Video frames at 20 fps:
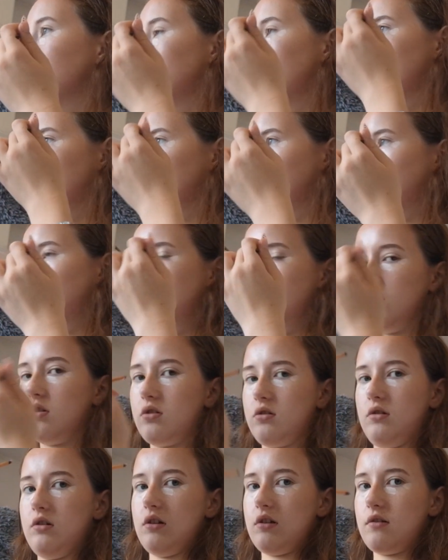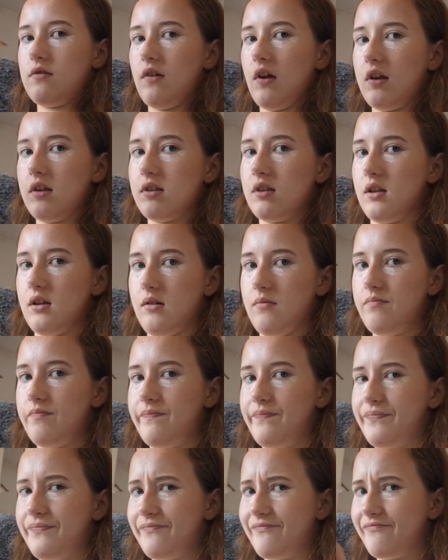I usually just face the
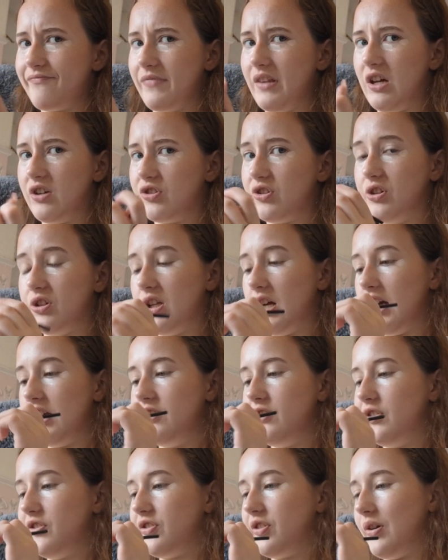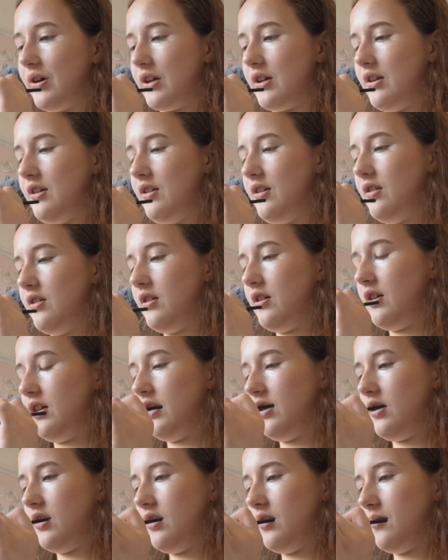natural light just so I can
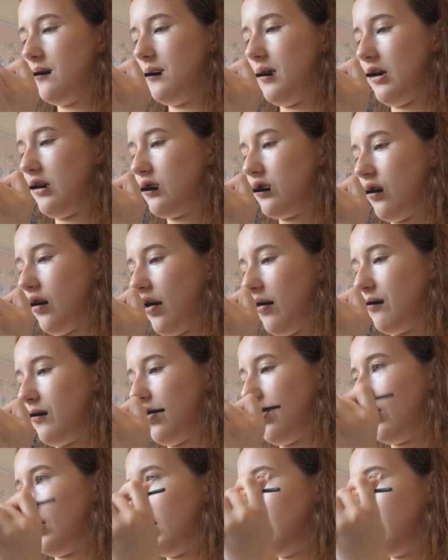make sure I'm not